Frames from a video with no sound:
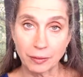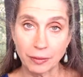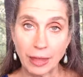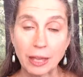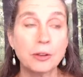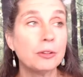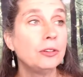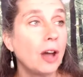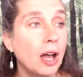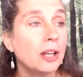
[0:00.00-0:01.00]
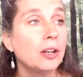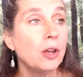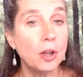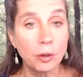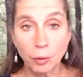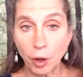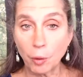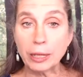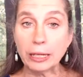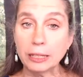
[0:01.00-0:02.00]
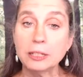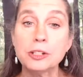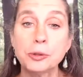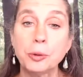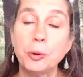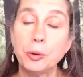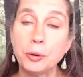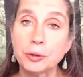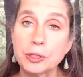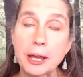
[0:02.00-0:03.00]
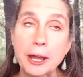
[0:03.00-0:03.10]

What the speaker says: That you're not going into old